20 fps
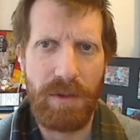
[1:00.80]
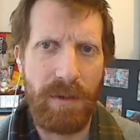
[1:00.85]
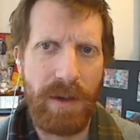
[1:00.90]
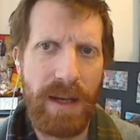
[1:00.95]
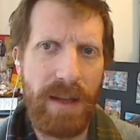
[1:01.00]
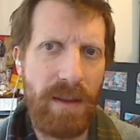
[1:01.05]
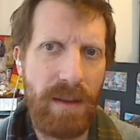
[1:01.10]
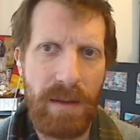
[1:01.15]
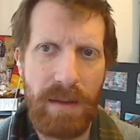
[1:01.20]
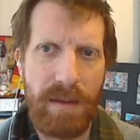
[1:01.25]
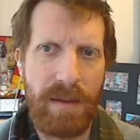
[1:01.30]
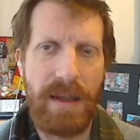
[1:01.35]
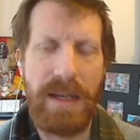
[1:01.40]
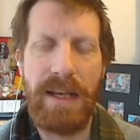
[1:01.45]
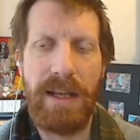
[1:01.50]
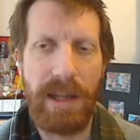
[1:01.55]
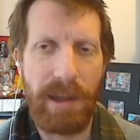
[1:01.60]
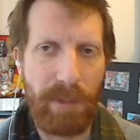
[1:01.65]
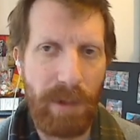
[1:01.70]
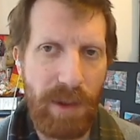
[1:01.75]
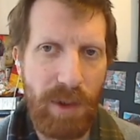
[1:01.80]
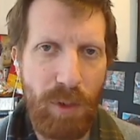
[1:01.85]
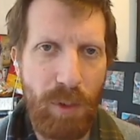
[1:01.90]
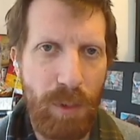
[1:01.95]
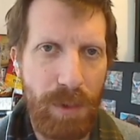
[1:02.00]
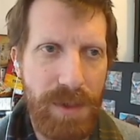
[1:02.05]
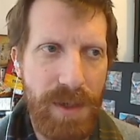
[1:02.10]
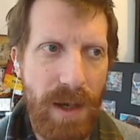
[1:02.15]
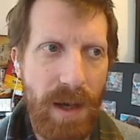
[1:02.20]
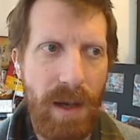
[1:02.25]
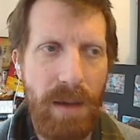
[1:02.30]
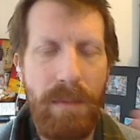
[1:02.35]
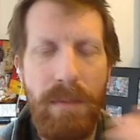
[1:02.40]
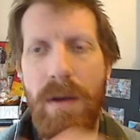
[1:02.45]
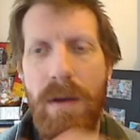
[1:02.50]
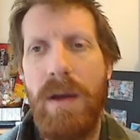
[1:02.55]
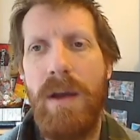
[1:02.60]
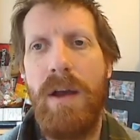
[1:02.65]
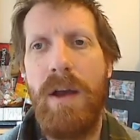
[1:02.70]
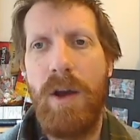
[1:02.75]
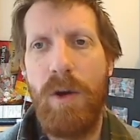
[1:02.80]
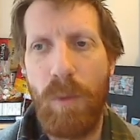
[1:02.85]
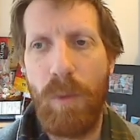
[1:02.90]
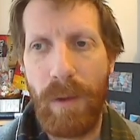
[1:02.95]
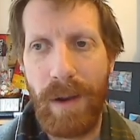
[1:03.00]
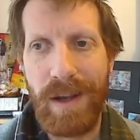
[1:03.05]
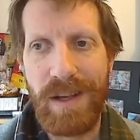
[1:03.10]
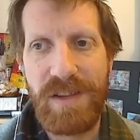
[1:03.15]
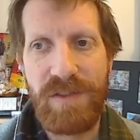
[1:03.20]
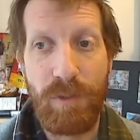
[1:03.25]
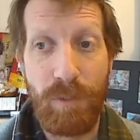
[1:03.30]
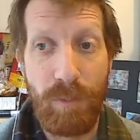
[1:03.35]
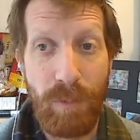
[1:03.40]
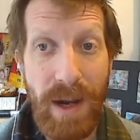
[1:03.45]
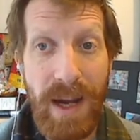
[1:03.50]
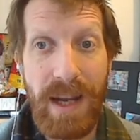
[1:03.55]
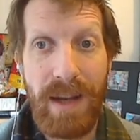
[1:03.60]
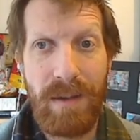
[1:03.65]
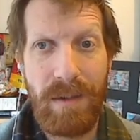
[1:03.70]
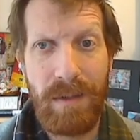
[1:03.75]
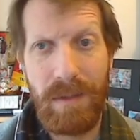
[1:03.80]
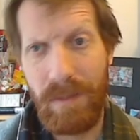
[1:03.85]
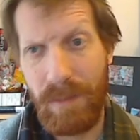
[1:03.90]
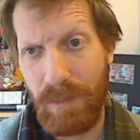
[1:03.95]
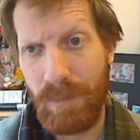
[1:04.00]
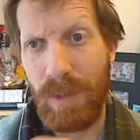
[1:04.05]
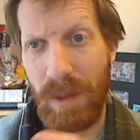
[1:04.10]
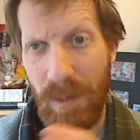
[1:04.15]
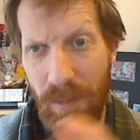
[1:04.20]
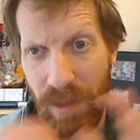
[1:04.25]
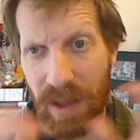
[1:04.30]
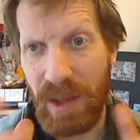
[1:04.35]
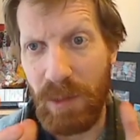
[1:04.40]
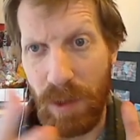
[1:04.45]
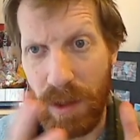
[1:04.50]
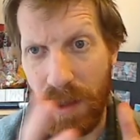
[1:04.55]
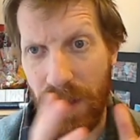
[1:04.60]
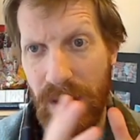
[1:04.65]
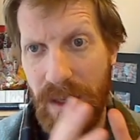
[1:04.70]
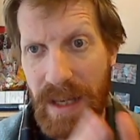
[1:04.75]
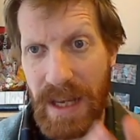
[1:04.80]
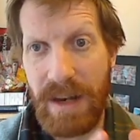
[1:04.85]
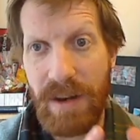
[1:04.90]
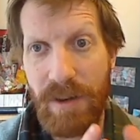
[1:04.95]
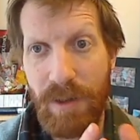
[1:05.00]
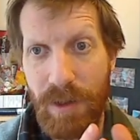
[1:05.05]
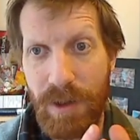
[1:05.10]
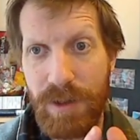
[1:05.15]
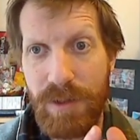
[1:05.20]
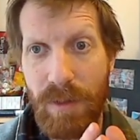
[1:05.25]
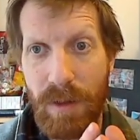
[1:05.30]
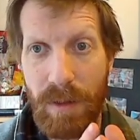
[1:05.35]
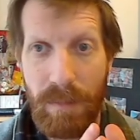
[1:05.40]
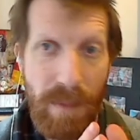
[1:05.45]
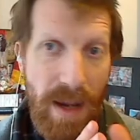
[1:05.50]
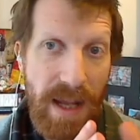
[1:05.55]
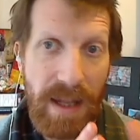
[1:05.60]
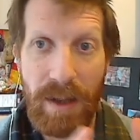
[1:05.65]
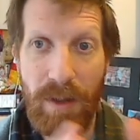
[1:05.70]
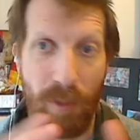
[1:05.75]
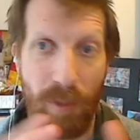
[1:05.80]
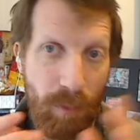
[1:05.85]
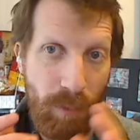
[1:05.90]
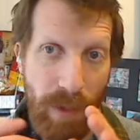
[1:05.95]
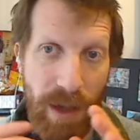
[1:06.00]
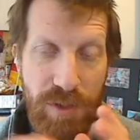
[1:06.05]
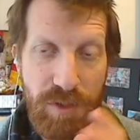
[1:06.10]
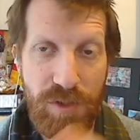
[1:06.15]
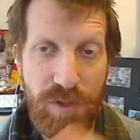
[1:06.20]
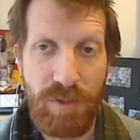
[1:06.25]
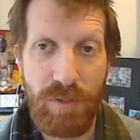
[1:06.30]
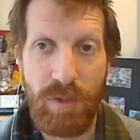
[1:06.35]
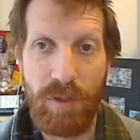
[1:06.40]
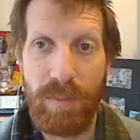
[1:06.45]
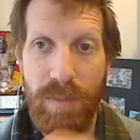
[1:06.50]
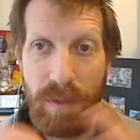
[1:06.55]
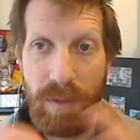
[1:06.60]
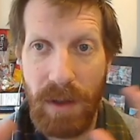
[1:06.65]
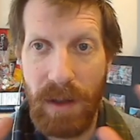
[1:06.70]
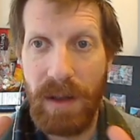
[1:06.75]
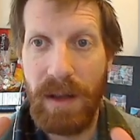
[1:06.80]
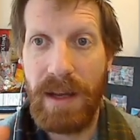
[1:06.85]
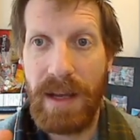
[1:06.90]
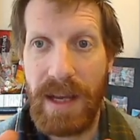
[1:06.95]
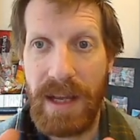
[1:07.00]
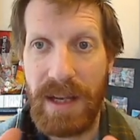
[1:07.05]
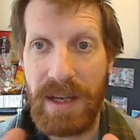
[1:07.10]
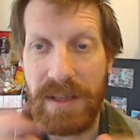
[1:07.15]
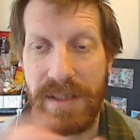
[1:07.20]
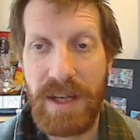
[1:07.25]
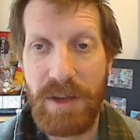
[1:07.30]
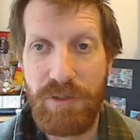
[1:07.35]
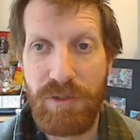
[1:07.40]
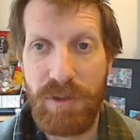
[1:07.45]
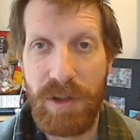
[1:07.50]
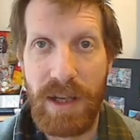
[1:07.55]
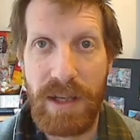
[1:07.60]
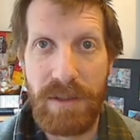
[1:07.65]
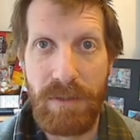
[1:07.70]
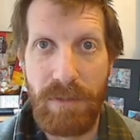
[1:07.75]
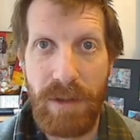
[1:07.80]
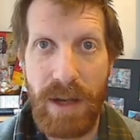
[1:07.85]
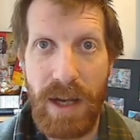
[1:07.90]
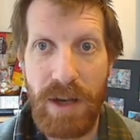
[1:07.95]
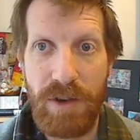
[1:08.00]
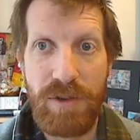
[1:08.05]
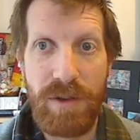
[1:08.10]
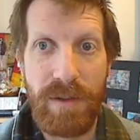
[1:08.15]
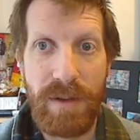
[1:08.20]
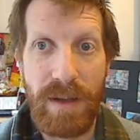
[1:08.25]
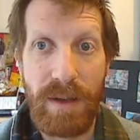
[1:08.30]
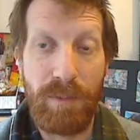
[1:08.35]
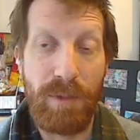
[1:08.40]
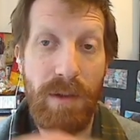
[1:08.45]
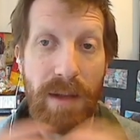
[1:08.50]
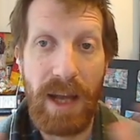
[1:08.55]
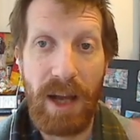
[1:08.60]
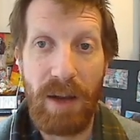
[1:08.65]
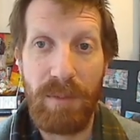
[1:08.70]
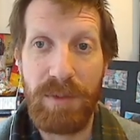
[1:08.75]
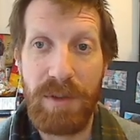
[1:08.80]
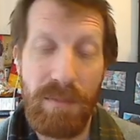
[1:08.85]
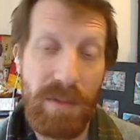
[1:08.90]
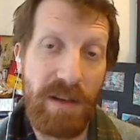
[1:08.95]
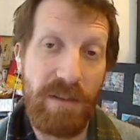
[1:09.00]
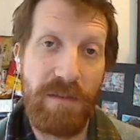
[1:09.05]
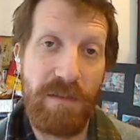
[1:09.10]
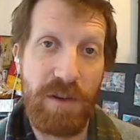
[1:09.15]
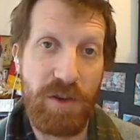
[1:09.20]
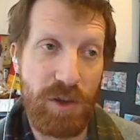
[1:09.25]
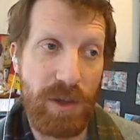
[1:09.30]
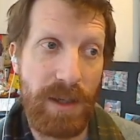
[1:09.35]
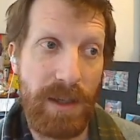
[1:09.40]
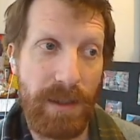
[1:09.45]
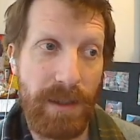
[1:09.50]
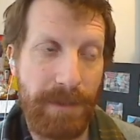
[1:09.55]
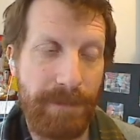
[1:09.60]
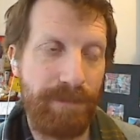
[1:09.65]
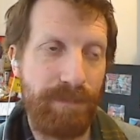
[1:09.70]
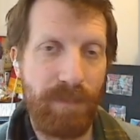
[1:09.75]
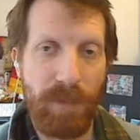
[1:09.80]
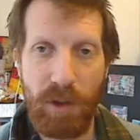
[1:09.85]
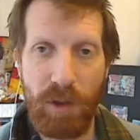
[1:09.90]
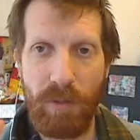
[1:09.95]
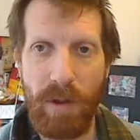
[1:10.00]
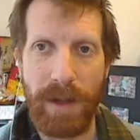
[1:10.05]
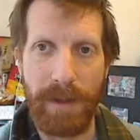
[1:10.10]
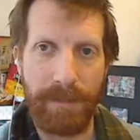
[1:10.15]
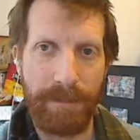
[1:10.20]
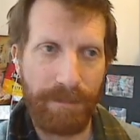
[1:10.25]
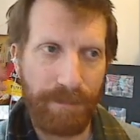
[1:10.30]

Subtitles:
in the Healing Rain the whole time. Whereas for Raid, we really want to get it onto our melee or ranged group in a centralized location that will help to be efficient healing. Great.